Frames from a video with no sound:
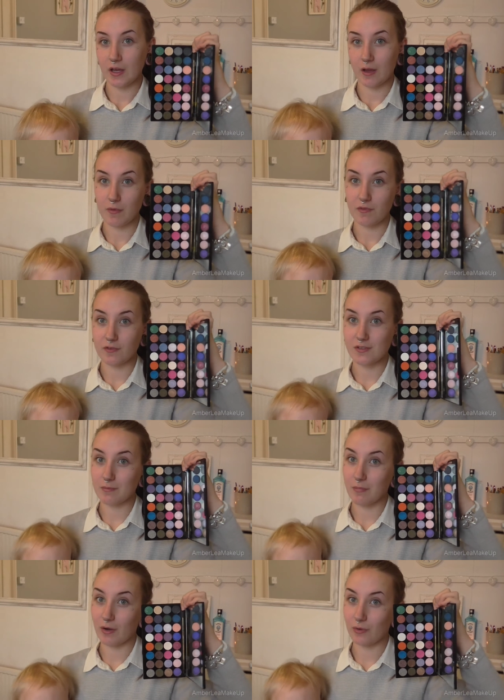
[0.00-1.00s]
Um, if you've
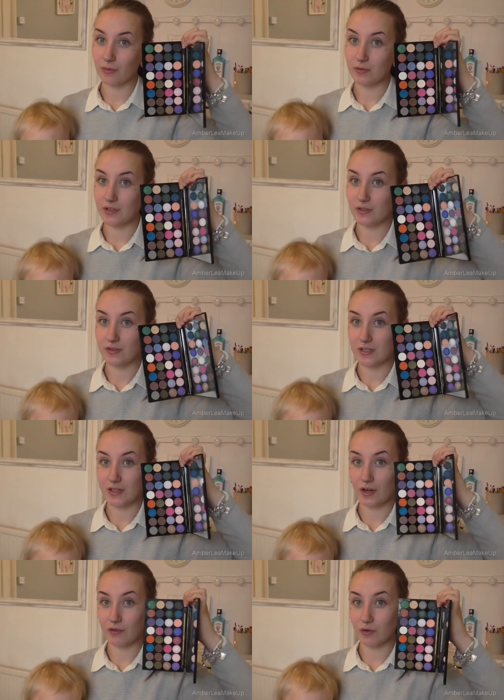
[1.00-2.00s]
seen my haul then you see
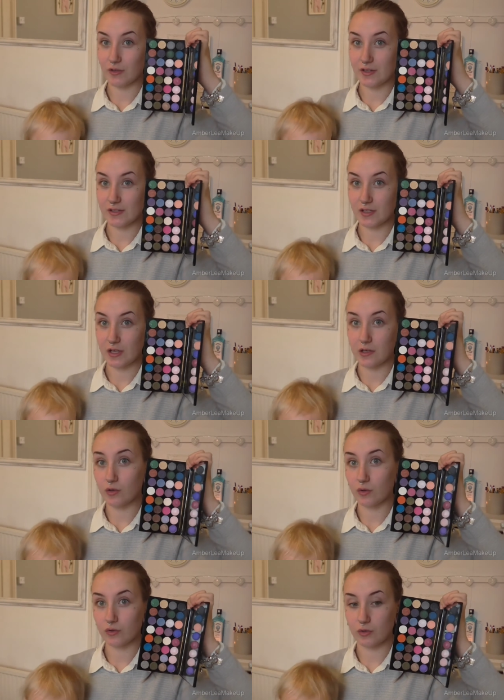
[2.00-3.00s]
that I've got this
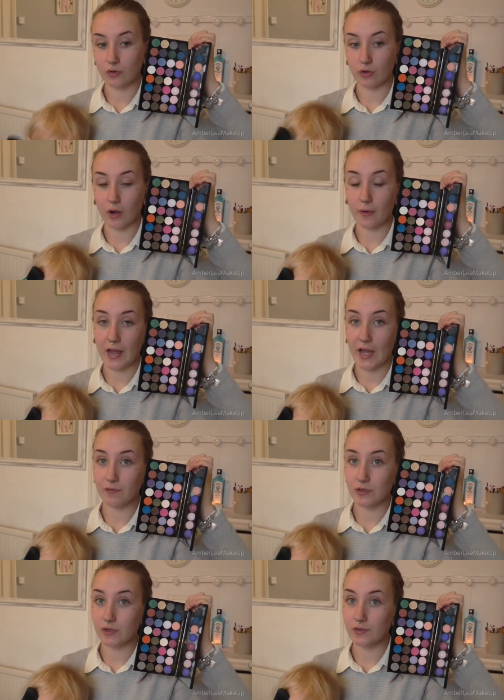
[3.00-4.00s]
not too long ago and I
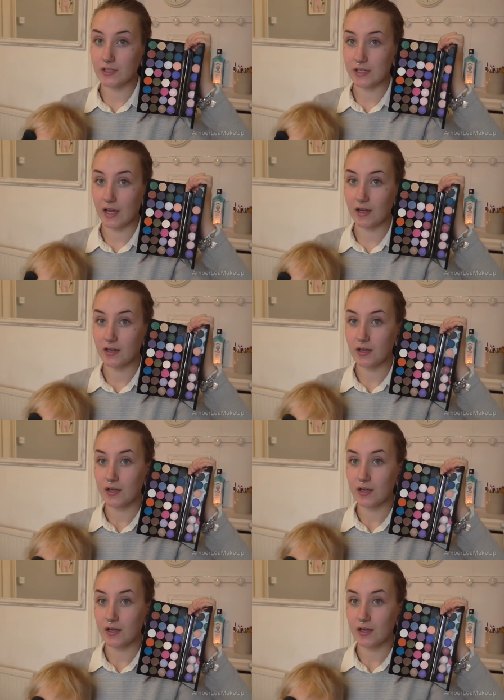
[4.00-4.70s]
haven't used it yet.